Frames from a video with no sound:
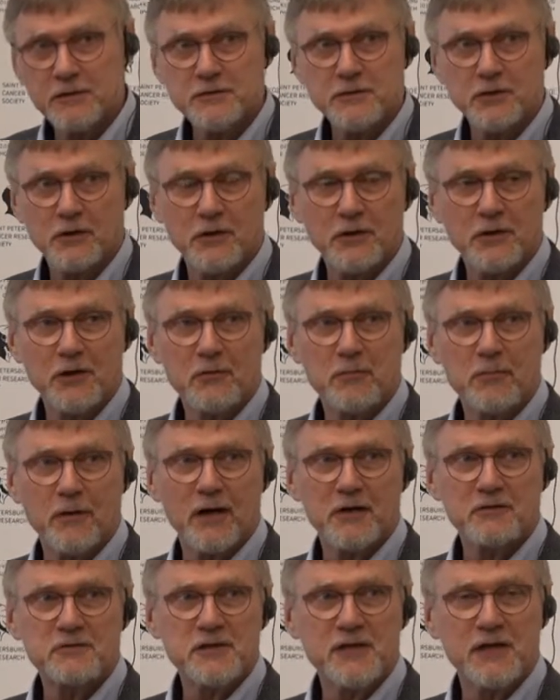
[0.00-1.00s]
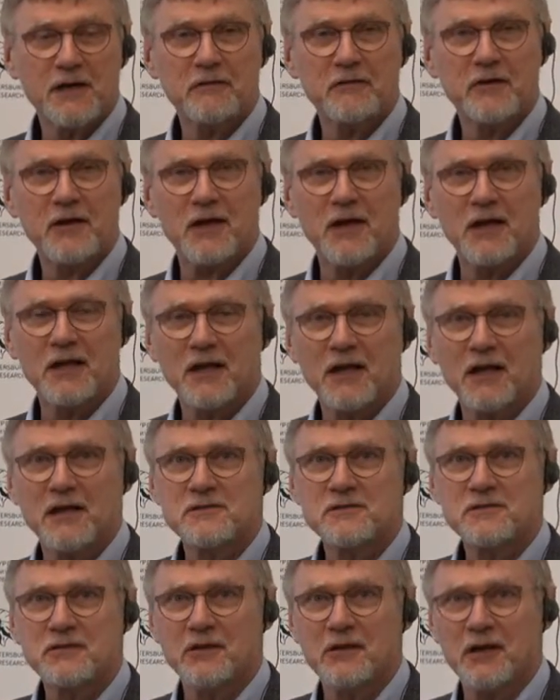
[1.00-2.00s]
to talk about cervical
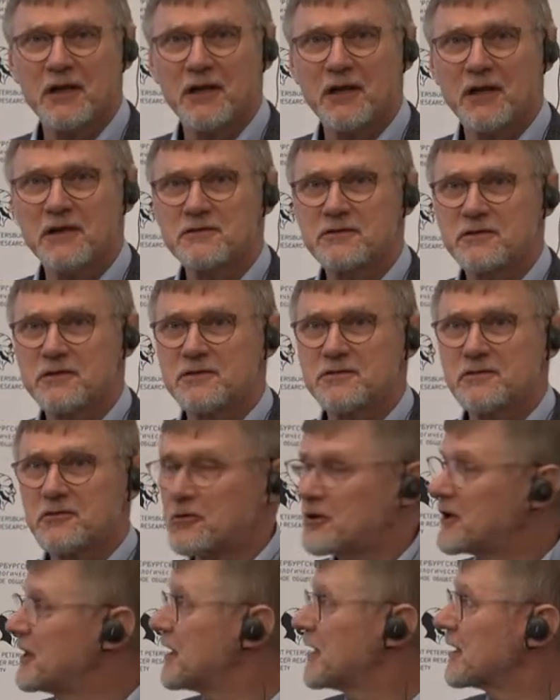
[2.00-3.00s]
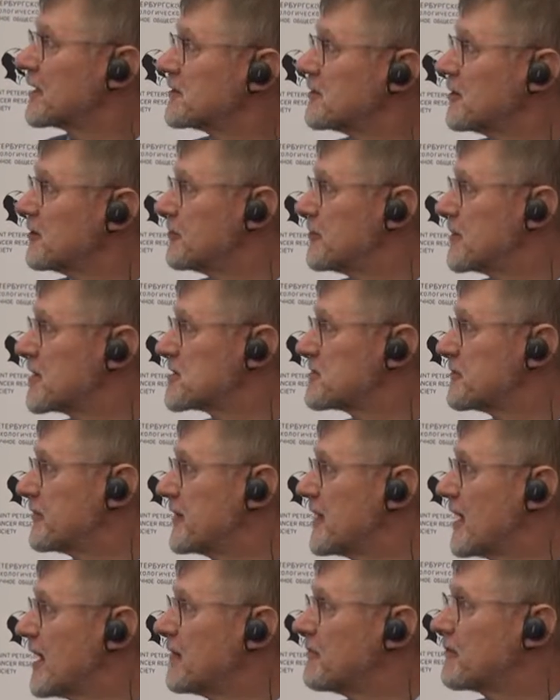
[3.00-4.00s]
cancer and cancer screening. topics.
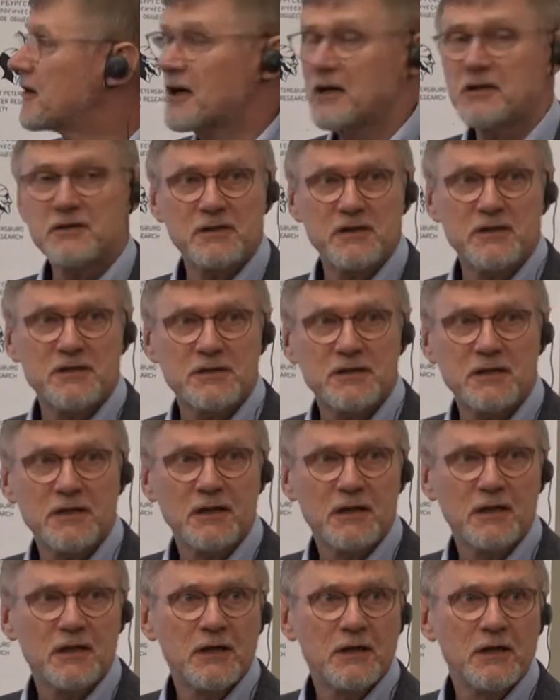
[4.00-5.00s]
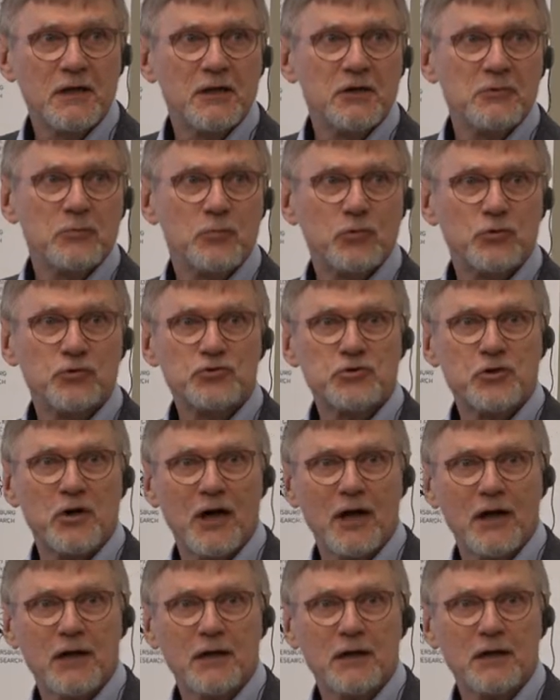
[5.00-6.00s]
we have that mutual
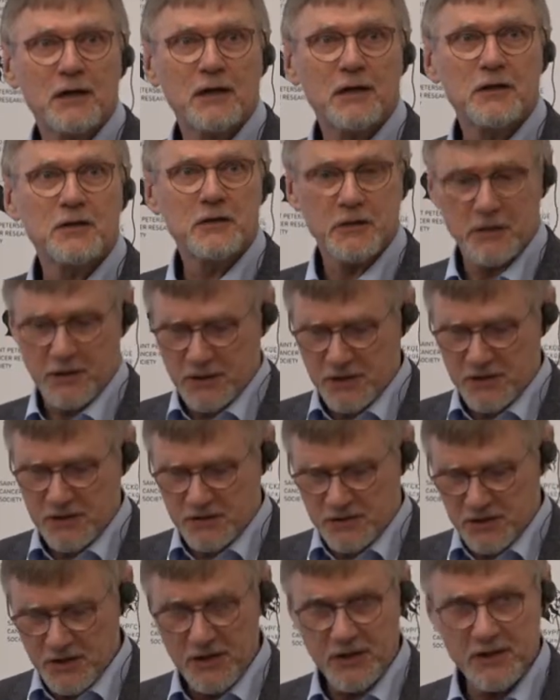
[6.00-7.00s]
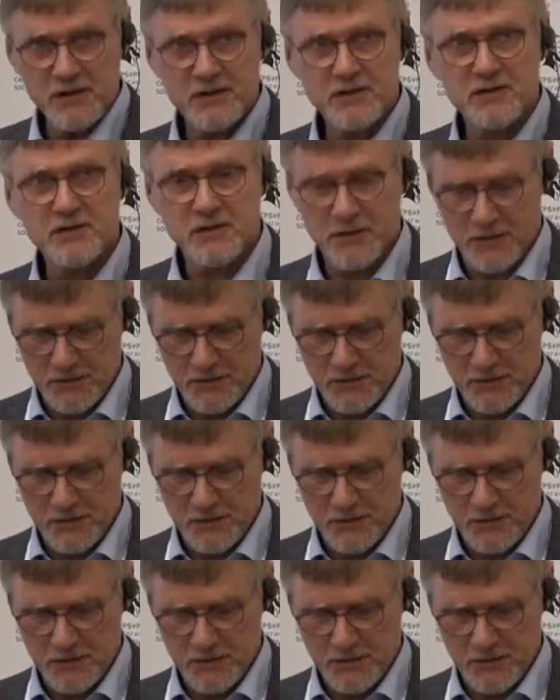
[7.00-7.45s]
exchange.